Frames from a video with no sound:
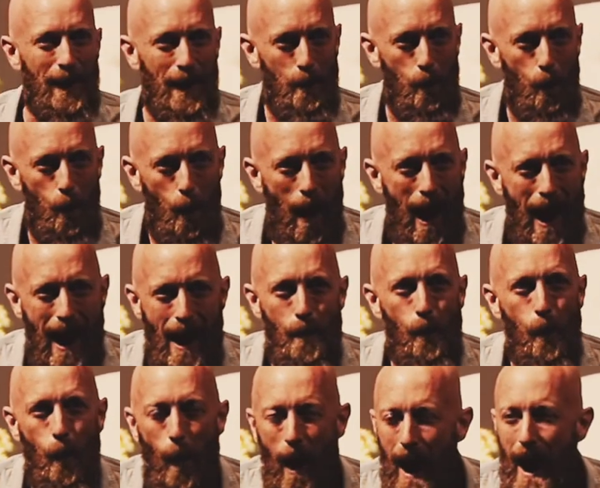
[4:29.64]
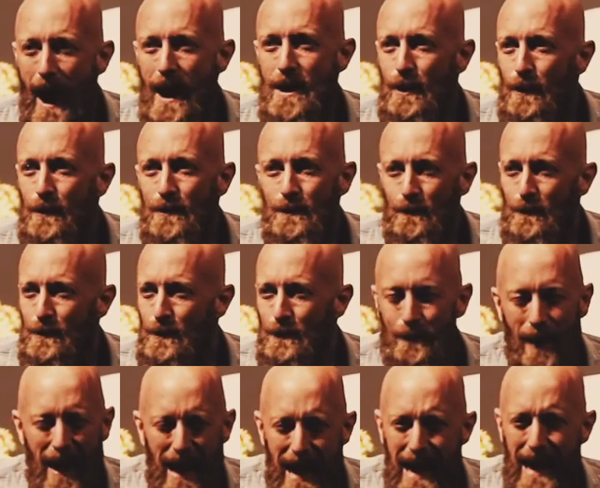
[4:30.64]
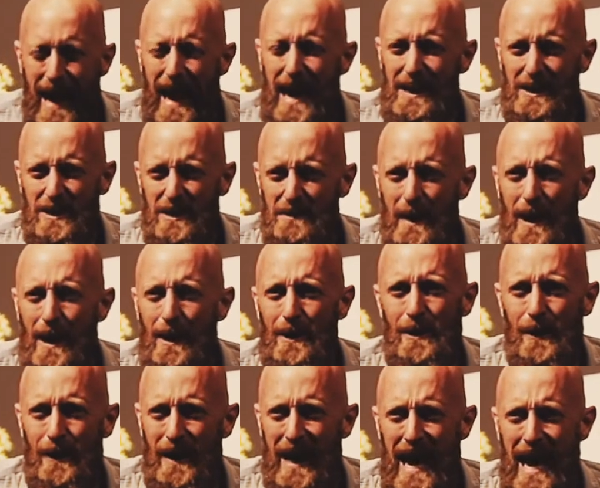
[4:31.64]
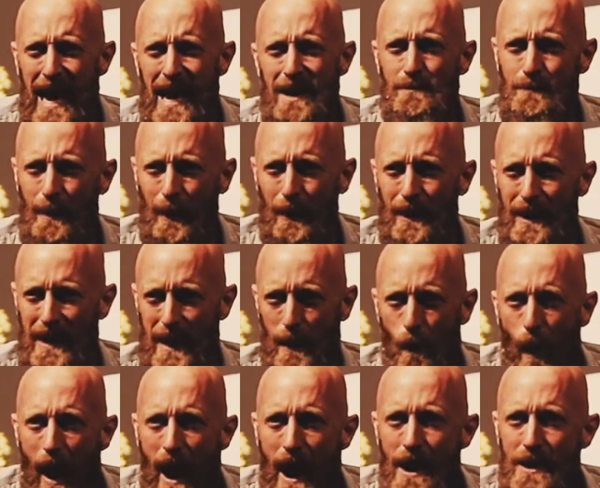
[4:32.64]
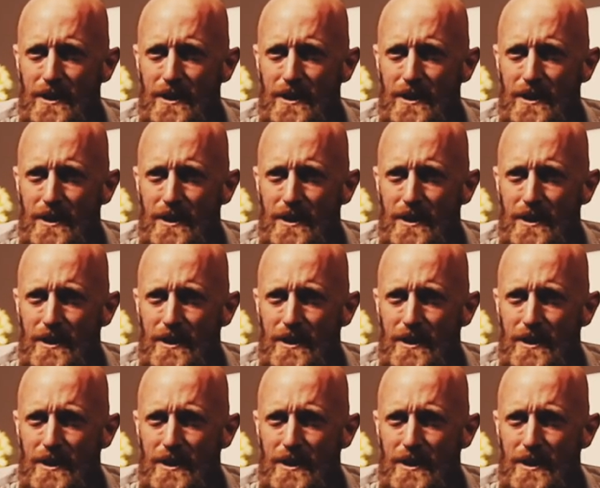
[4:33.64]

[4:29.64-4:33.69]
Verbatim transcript: speak on stage, and he explains to the crowd that you have people who,